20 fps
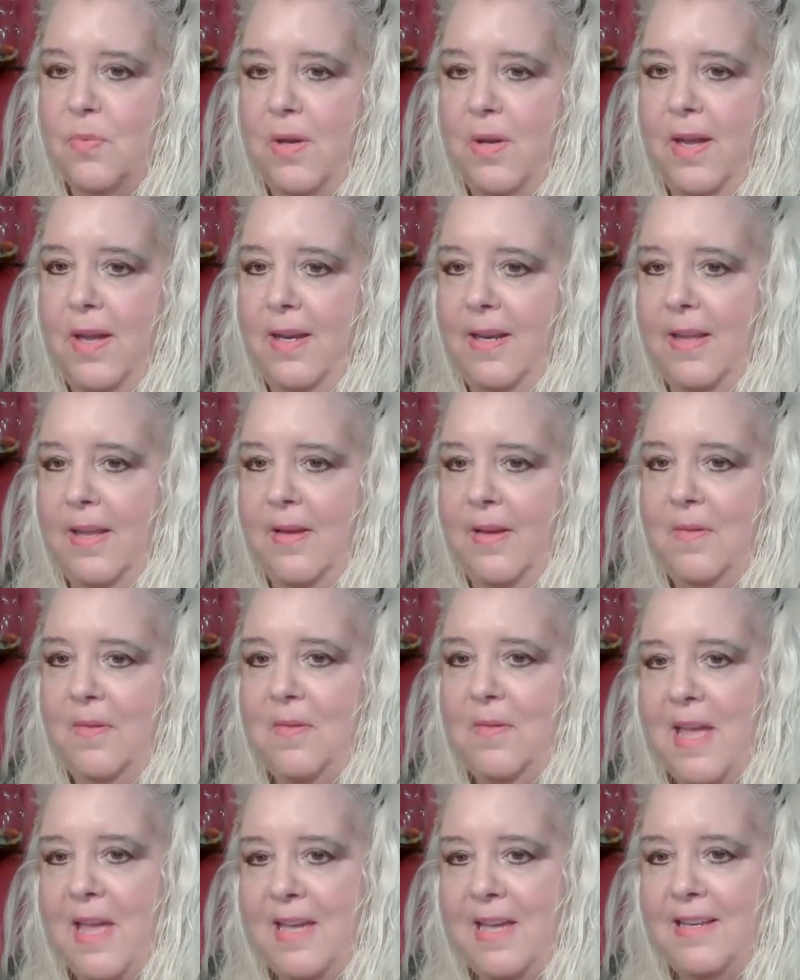Well,
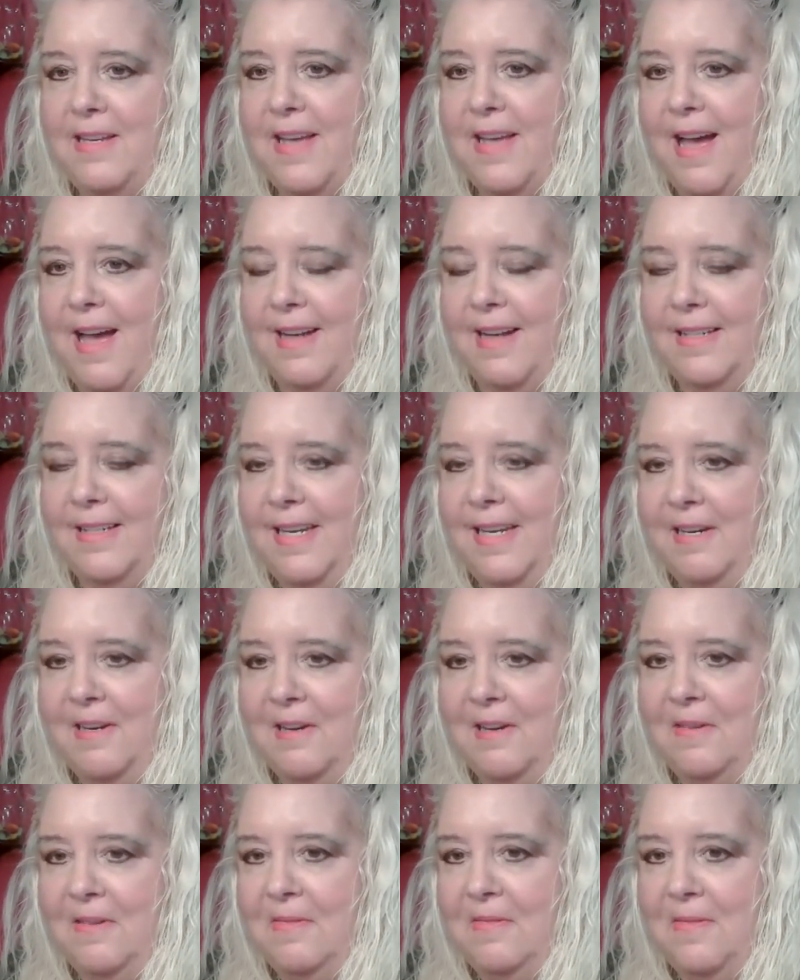hello,
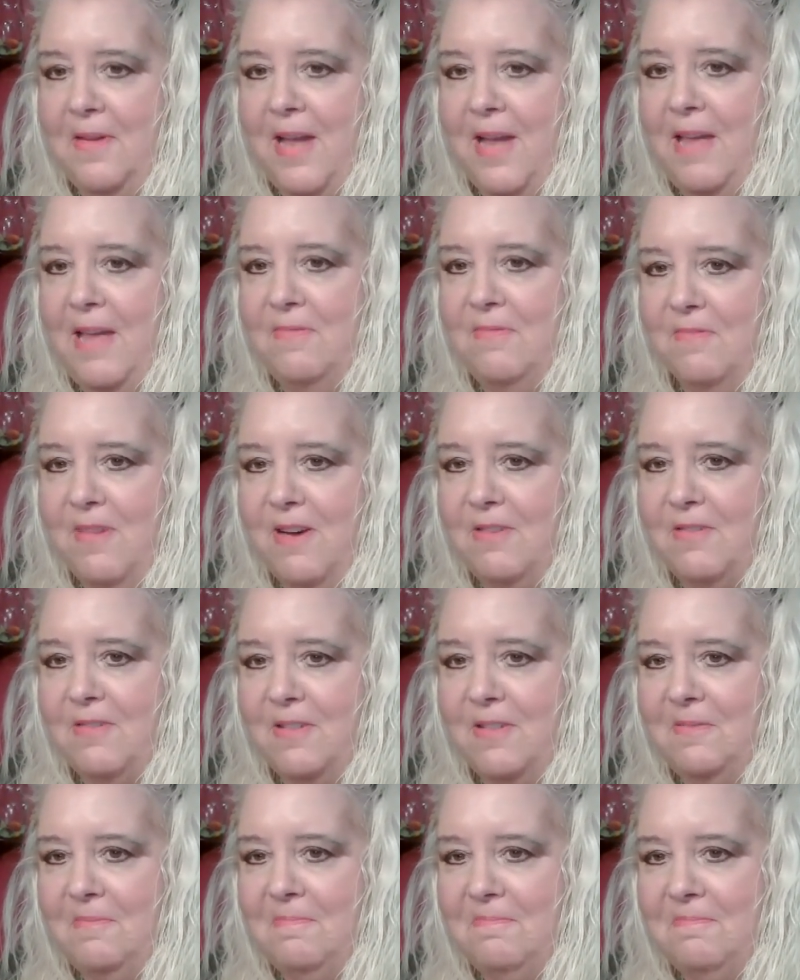incognito, and
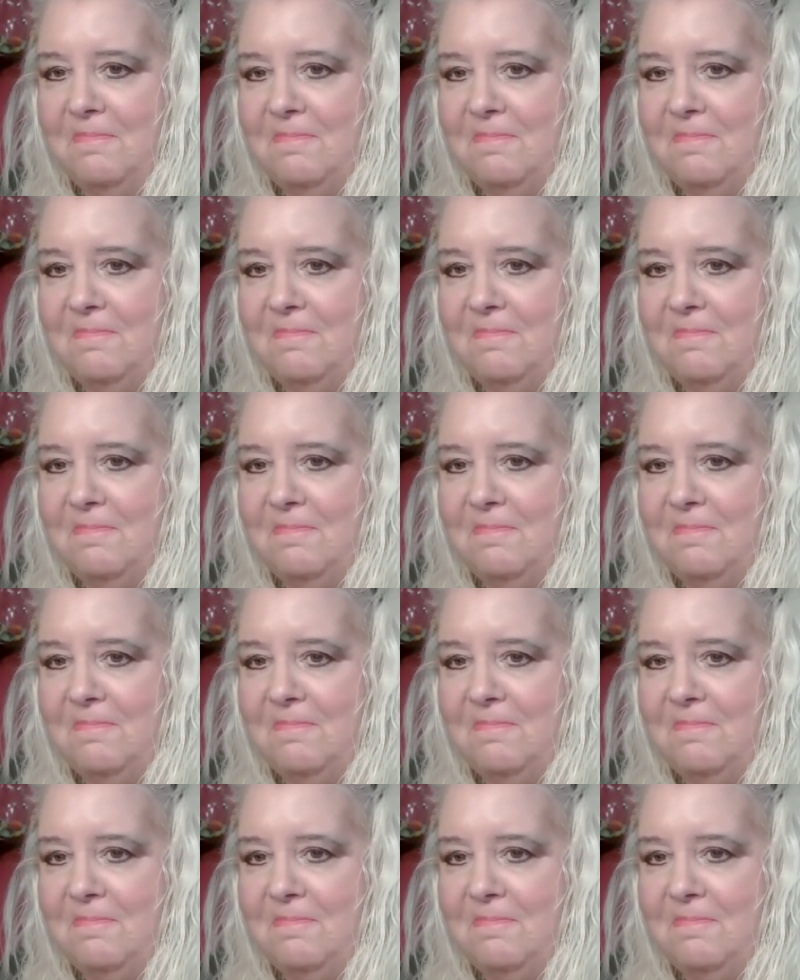welcome.